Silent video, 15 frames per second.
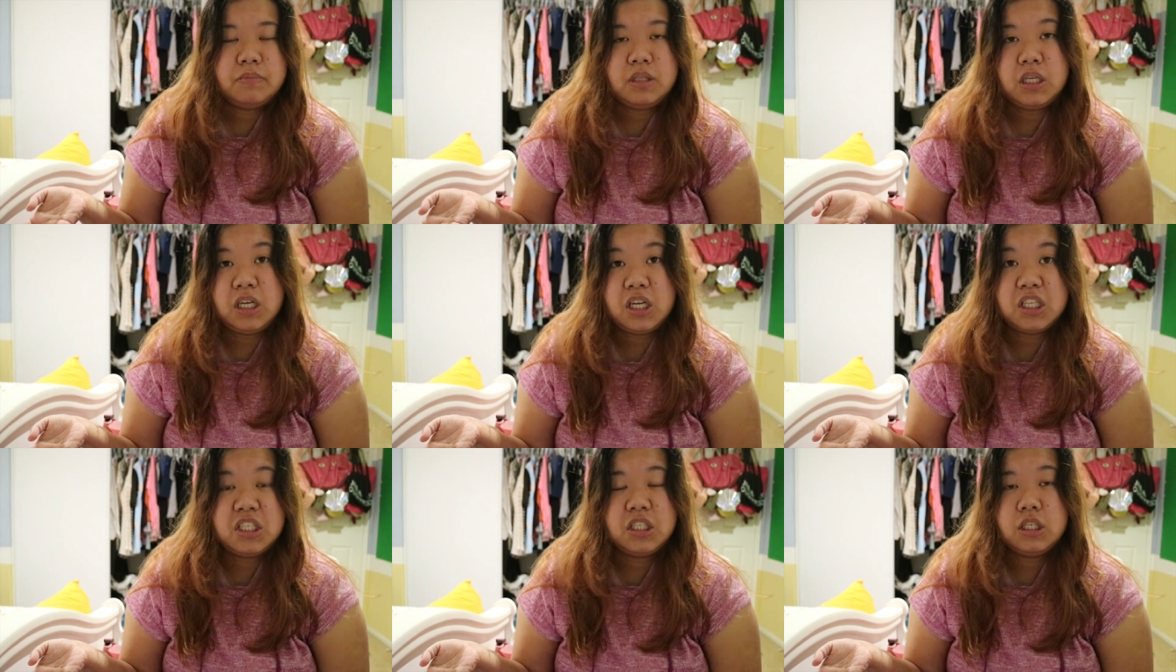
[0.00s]

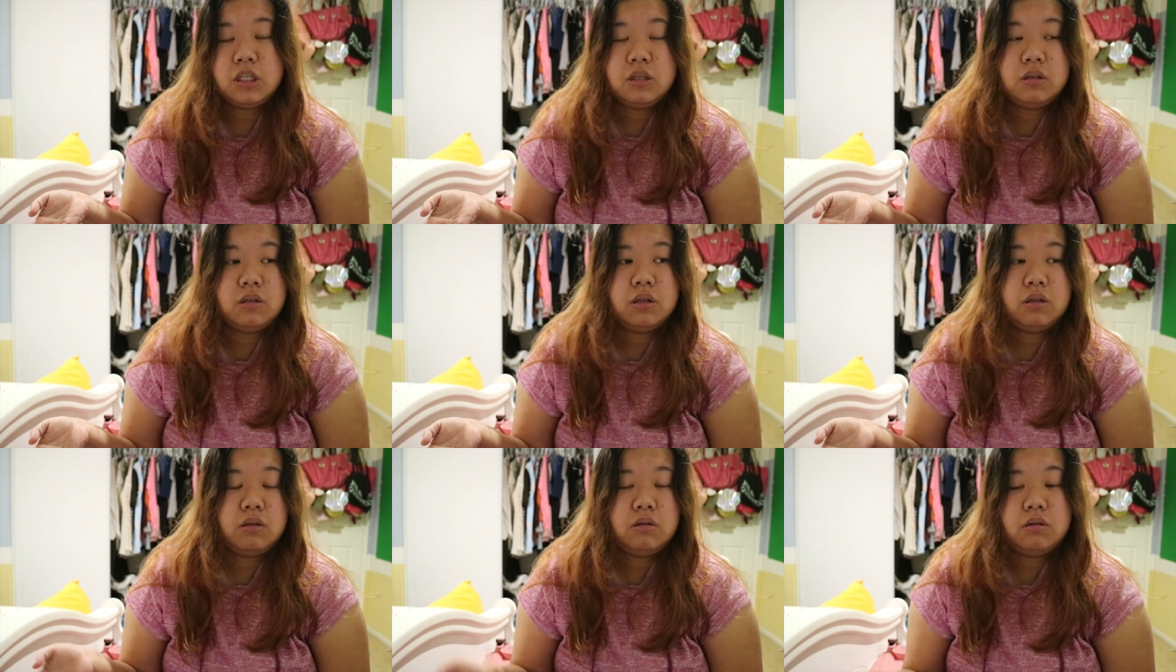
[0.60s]
does.
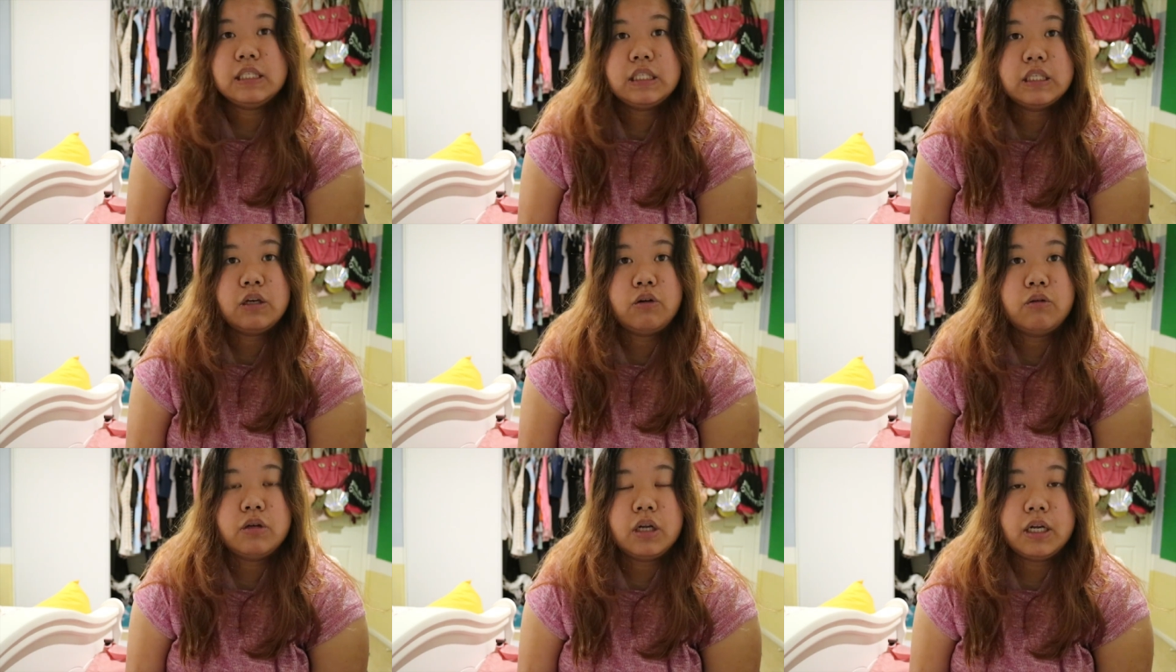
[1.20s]

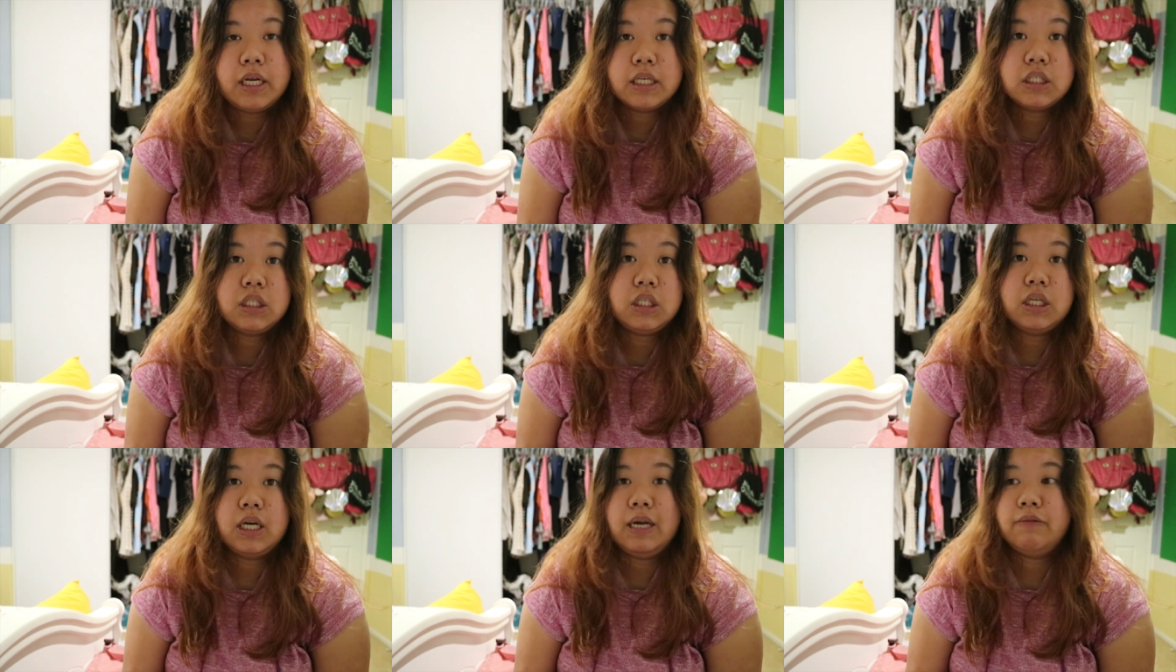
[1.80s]
So the next
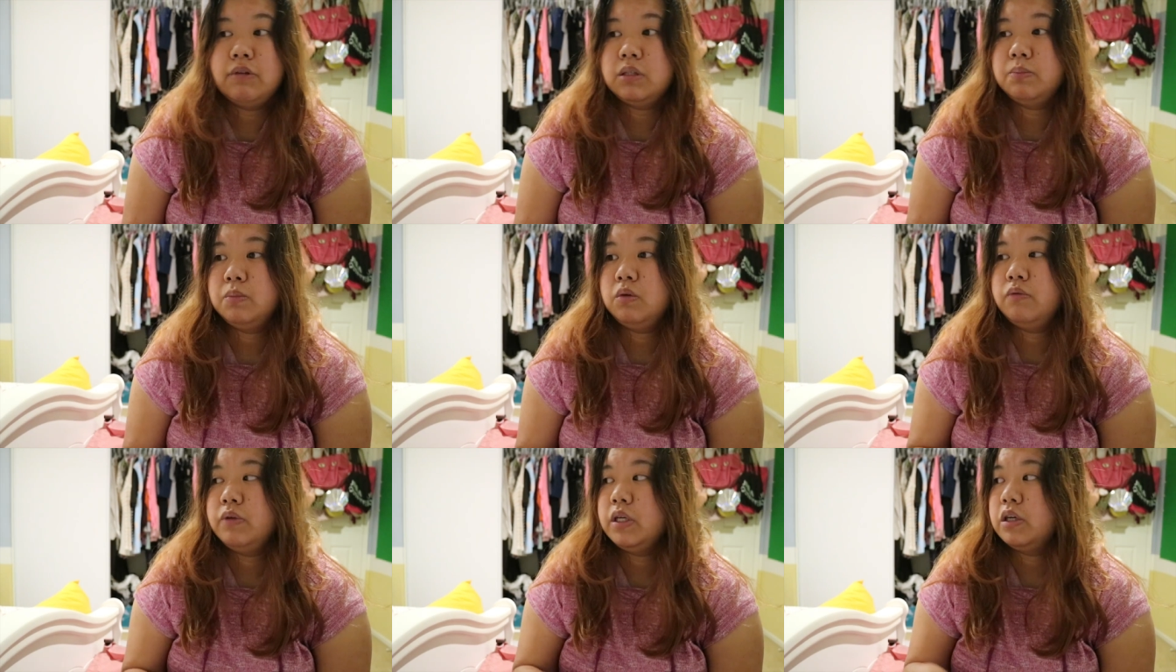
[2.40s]
year I was
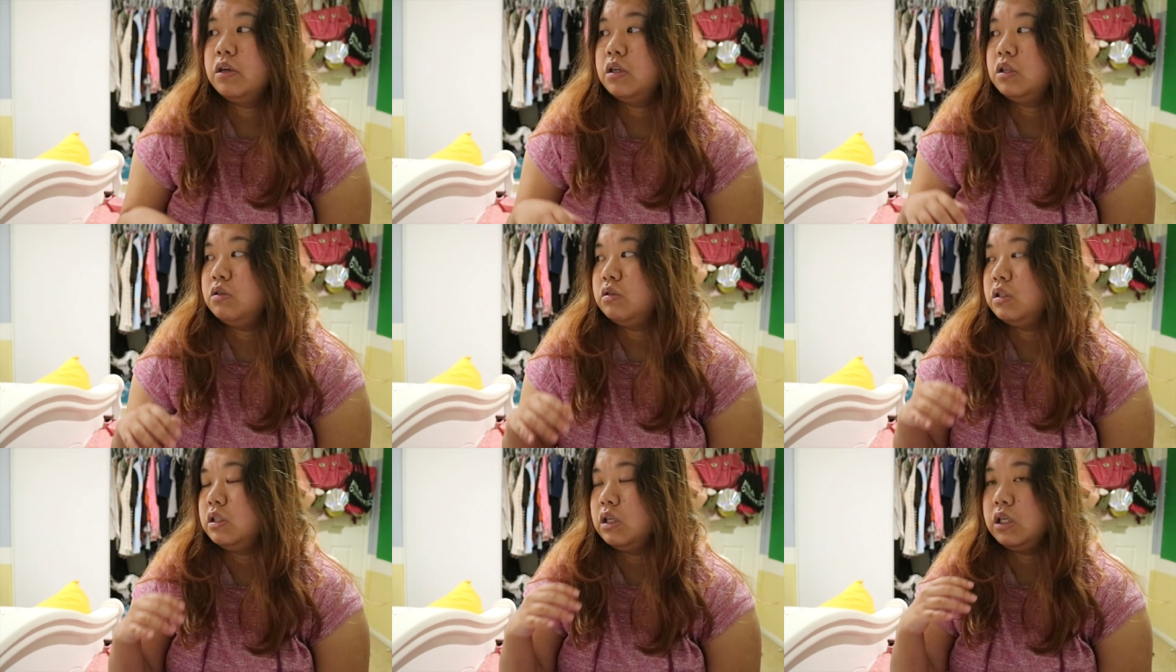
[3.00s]
moving on
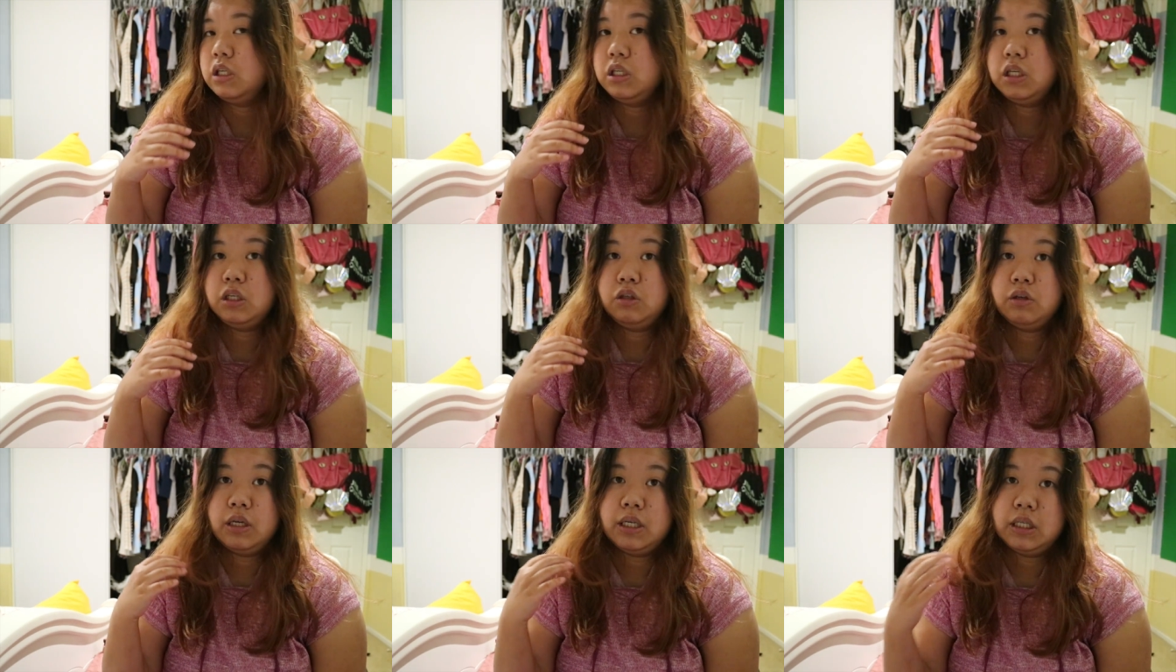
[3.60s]
to study
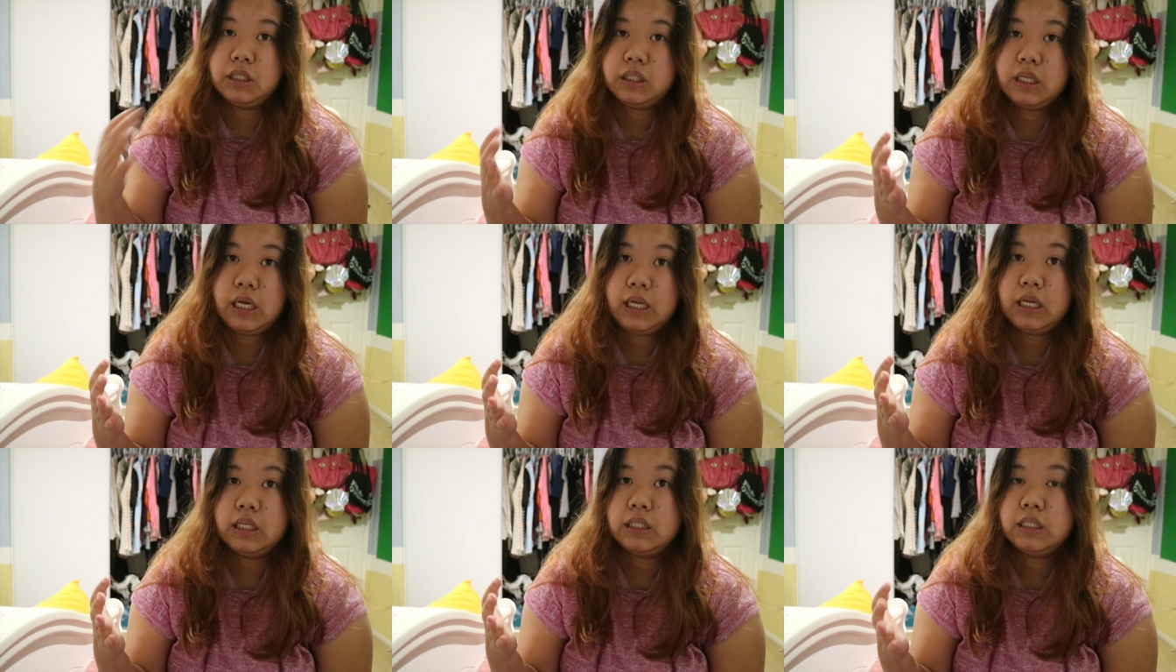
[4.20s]
in United
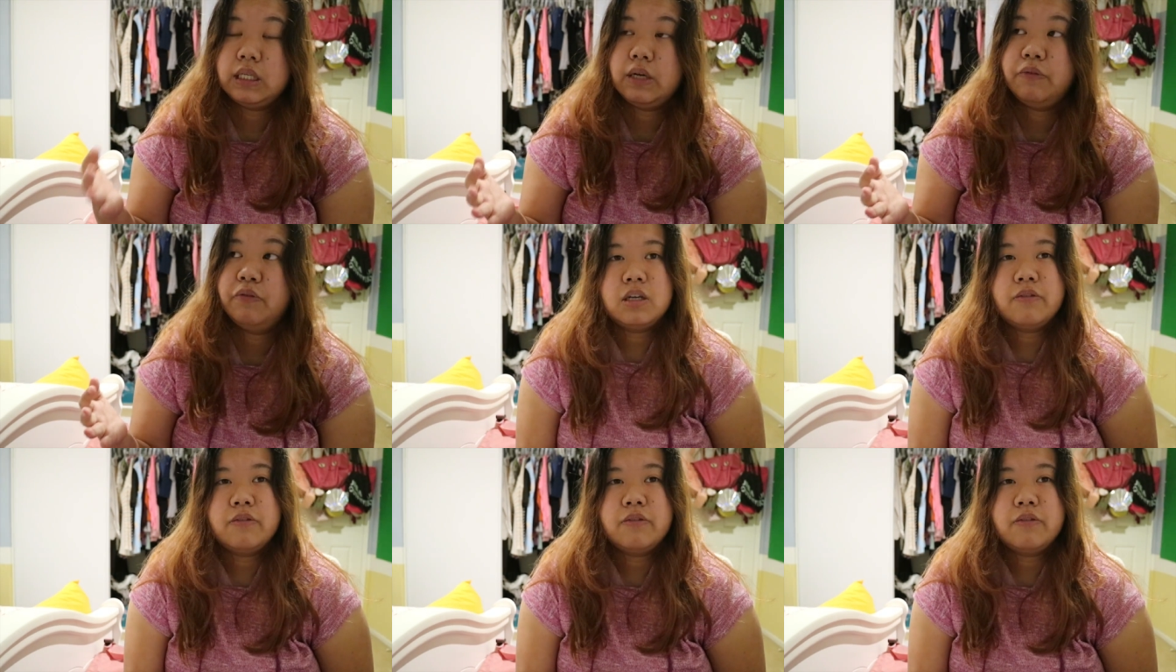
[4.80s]
States and stuff.